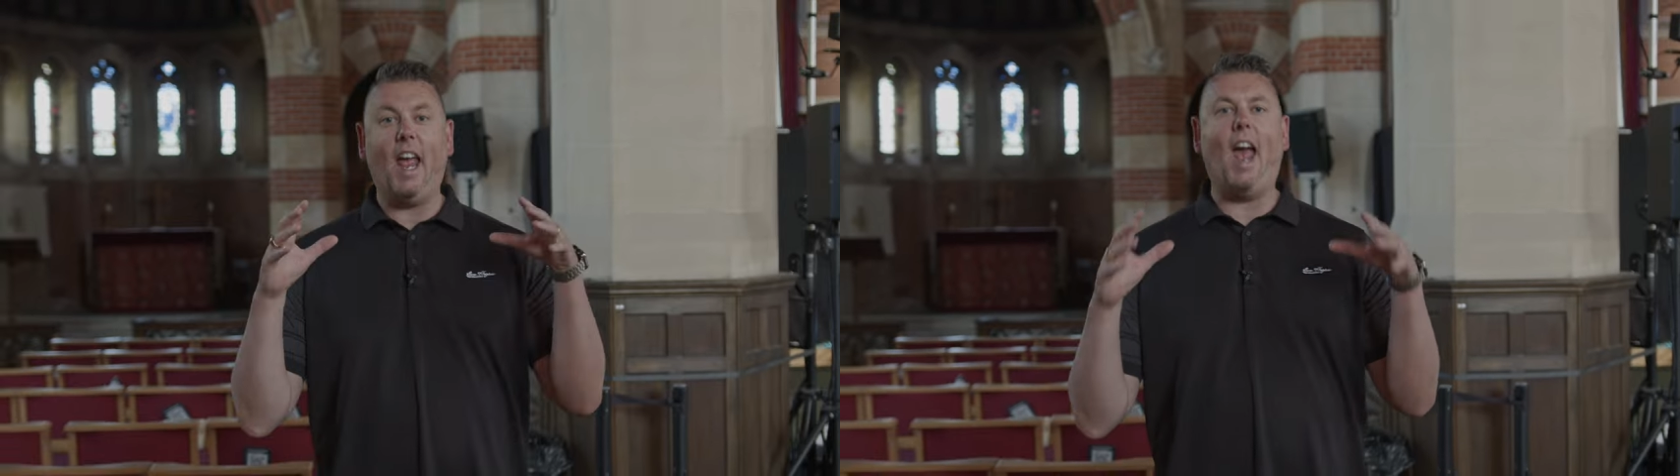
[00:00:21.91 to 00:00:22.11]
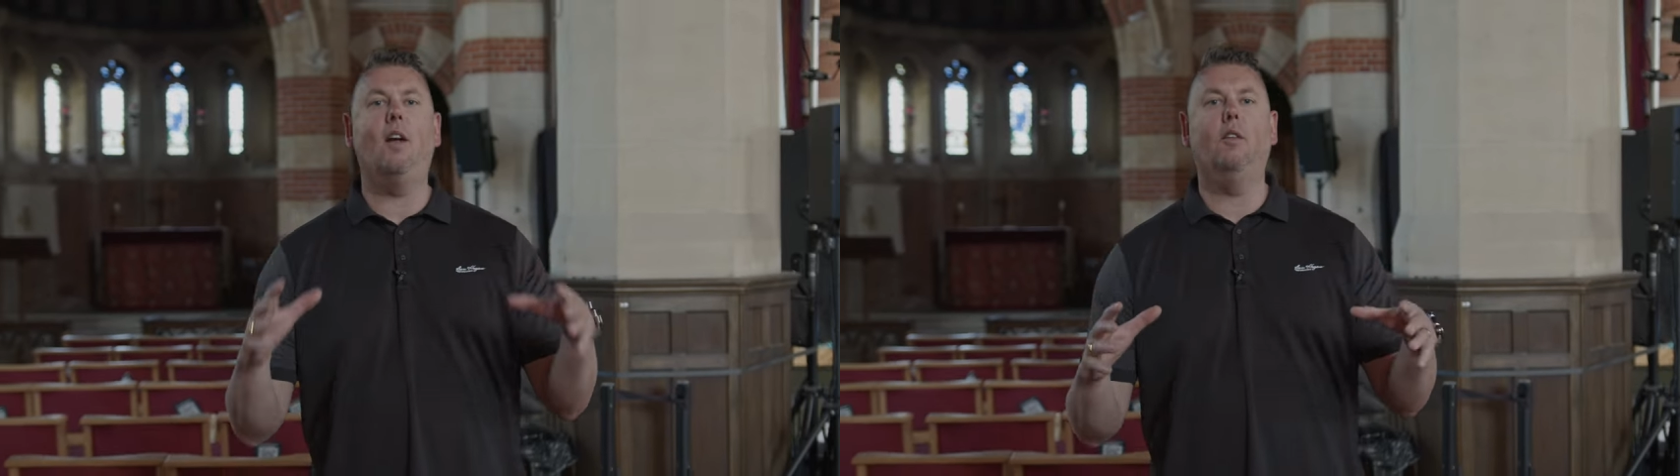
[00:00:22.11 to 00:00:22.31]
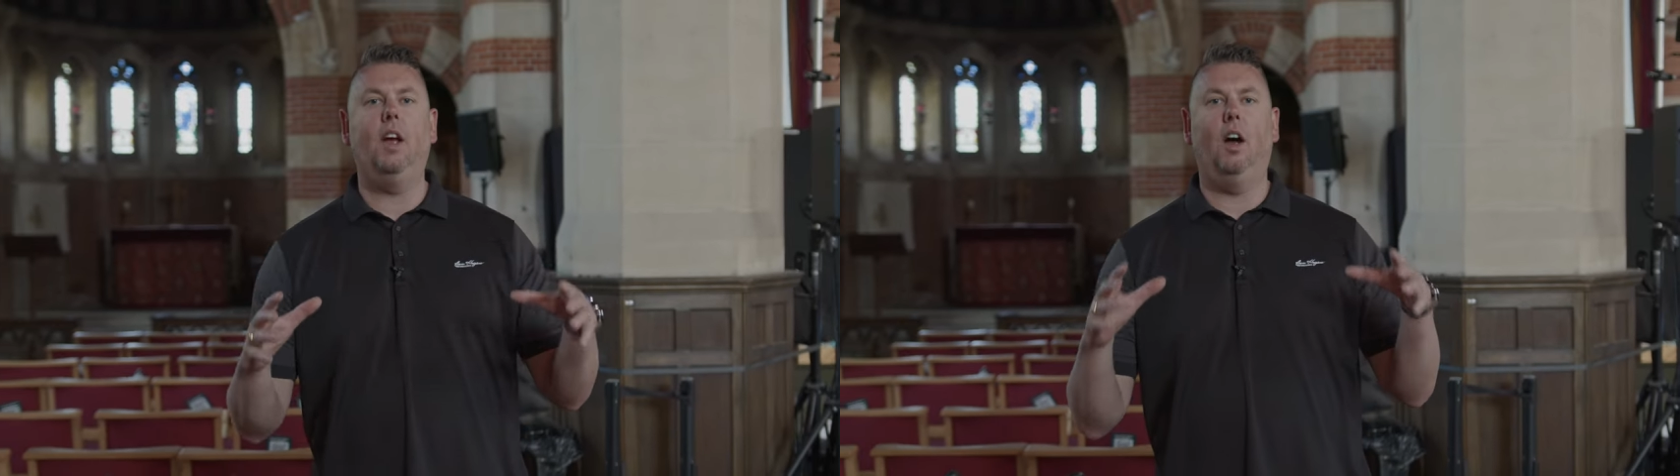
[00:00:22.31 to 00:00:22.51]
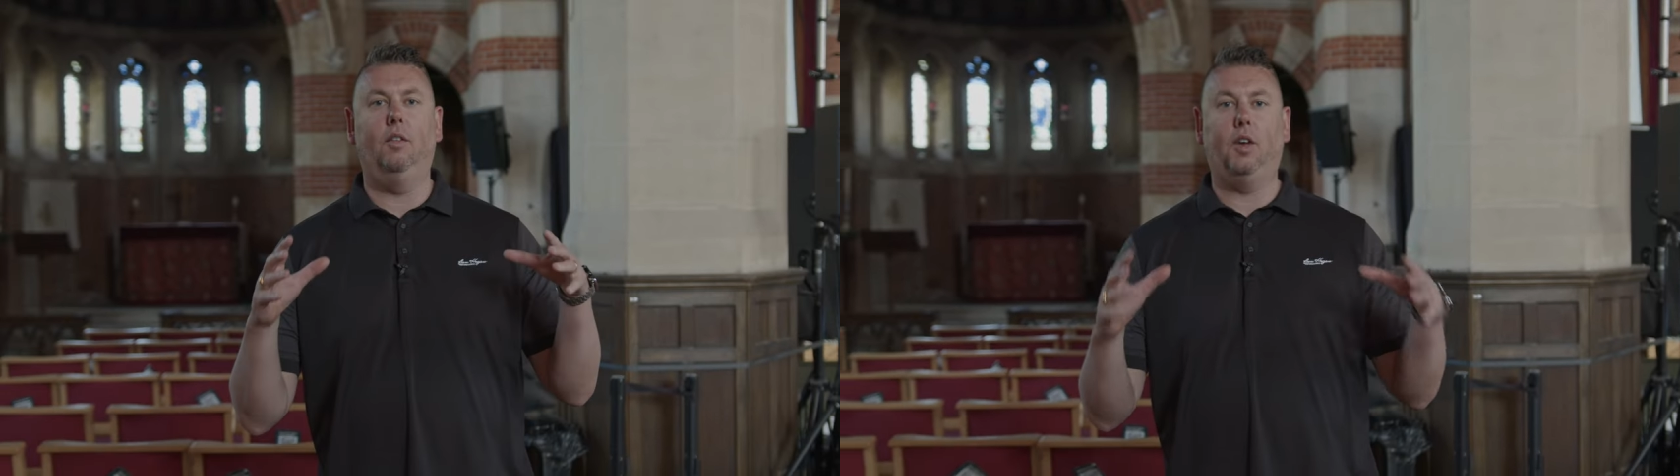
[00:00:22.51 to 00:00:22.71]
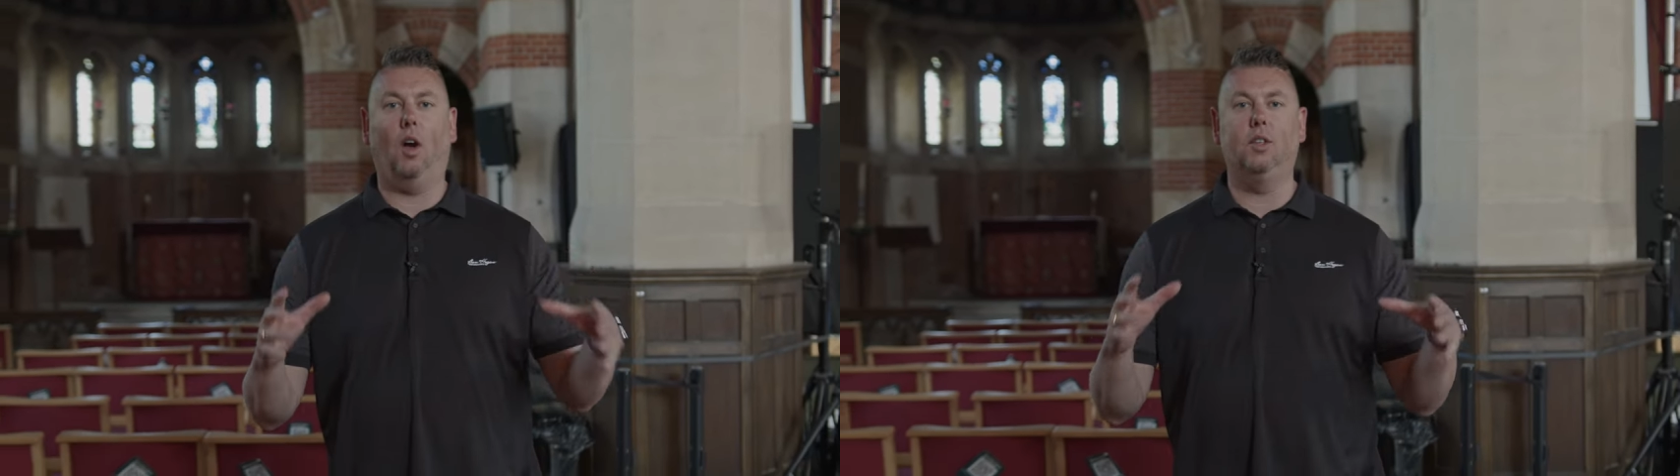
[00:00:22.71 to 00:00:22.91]
area
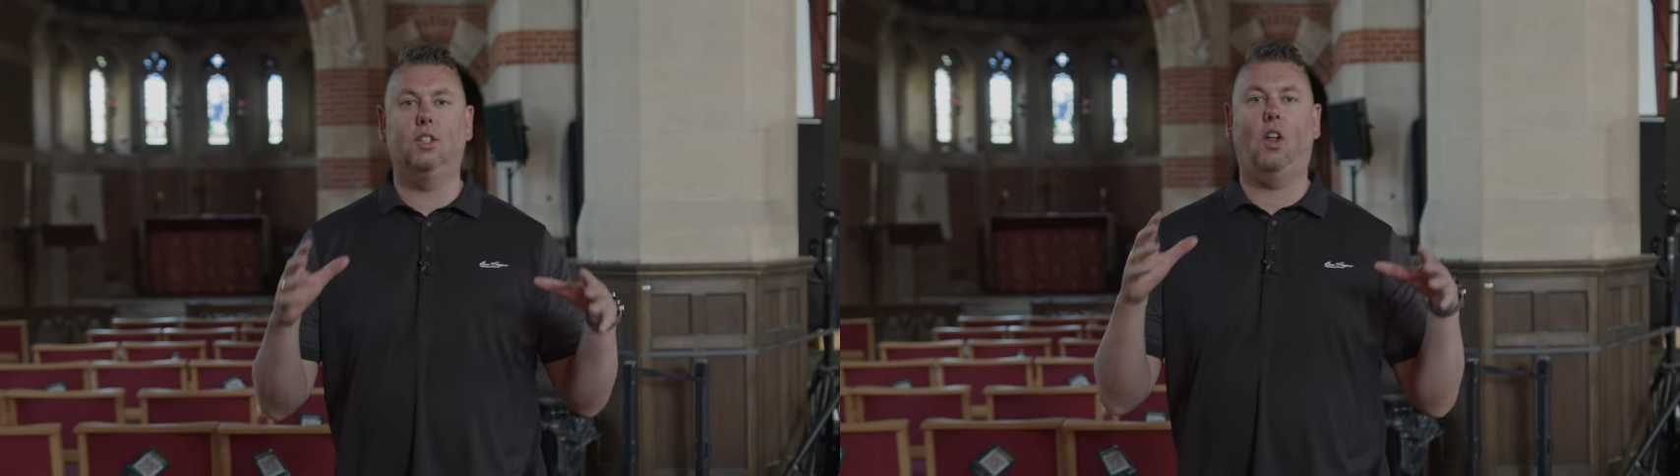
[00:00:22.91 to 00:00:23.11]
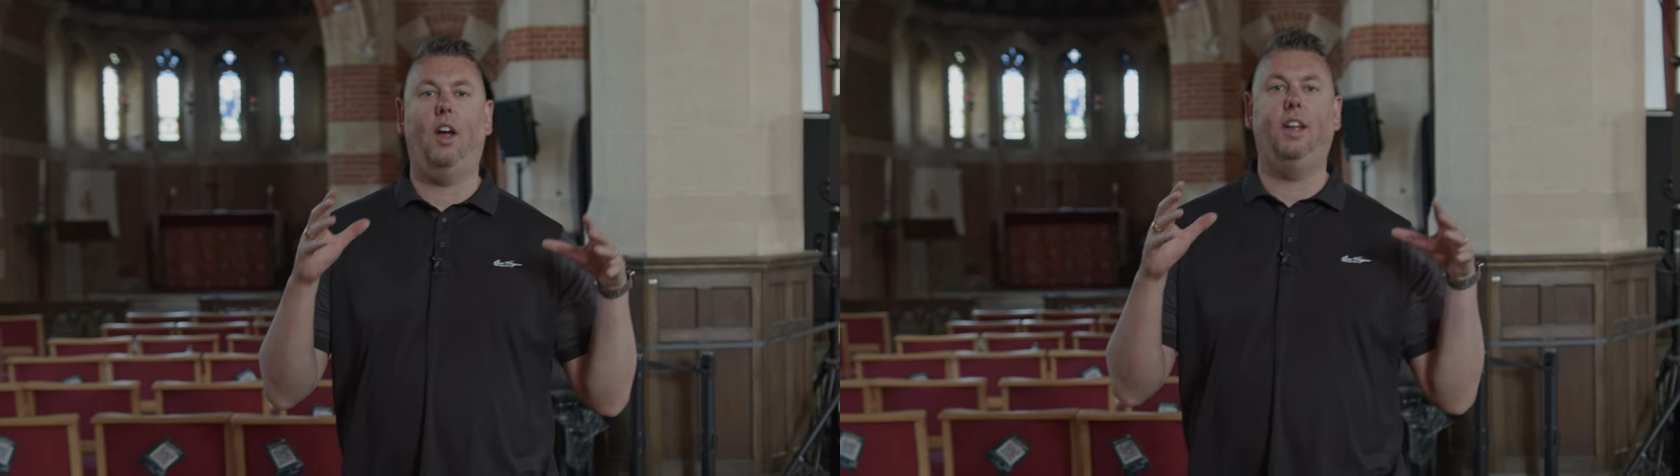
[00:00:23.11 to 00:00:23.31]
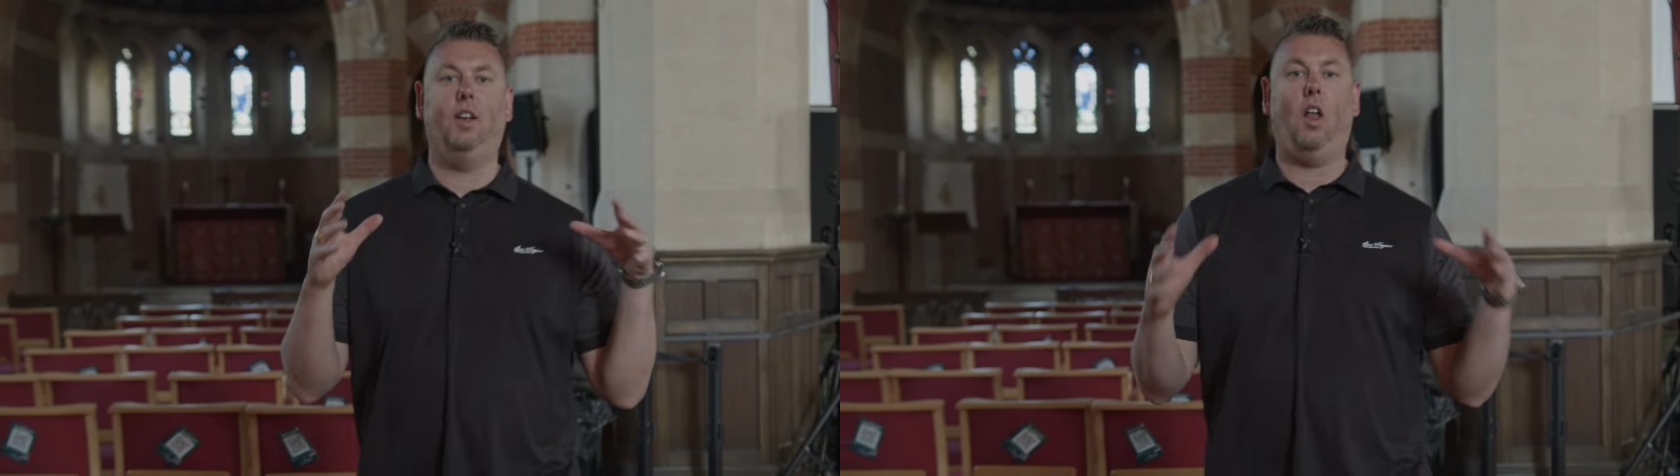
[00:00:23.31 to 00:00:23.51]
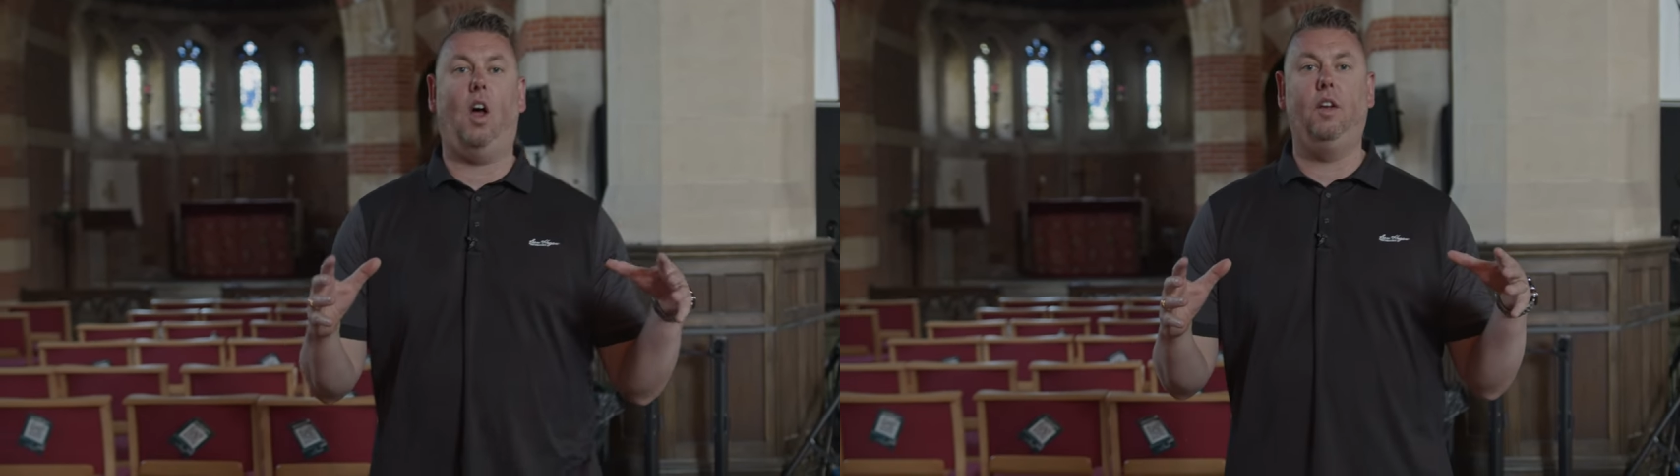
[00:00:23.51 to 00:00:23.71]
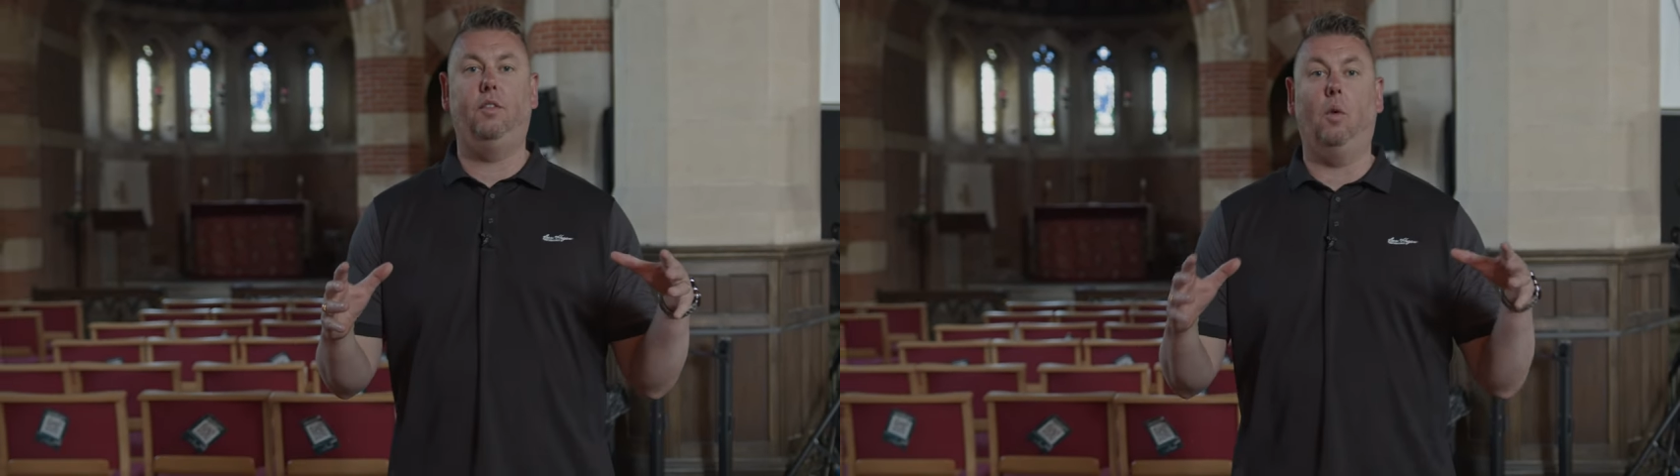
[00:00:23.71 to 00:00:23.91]
of Coastline
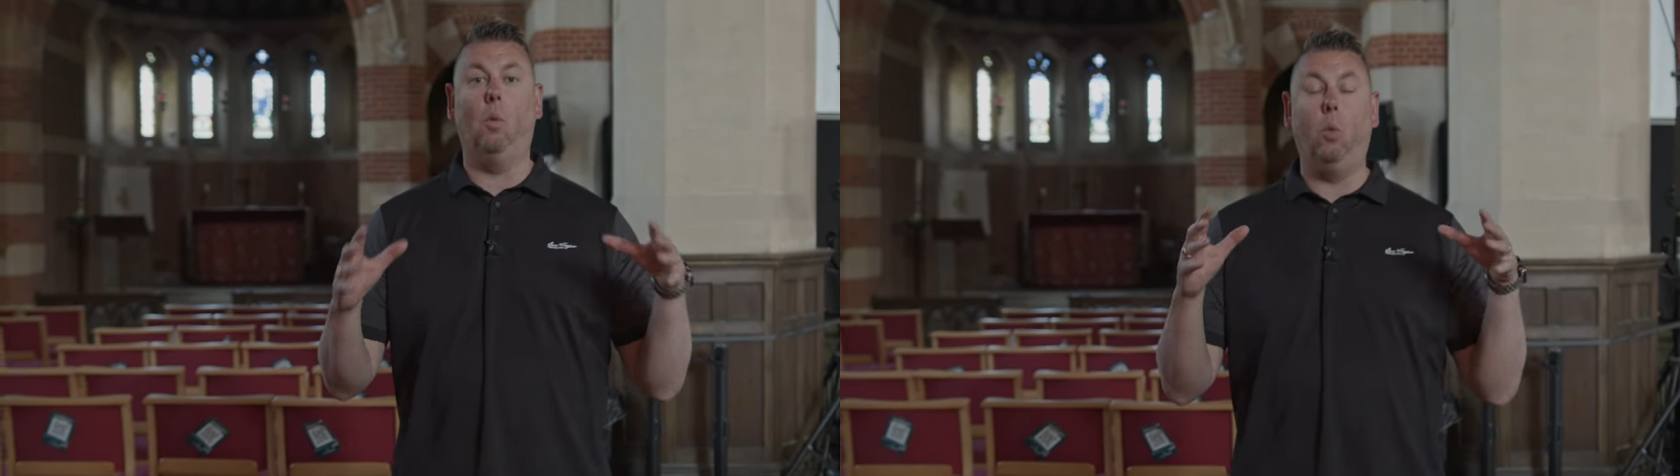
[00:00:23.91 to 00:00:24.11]
life,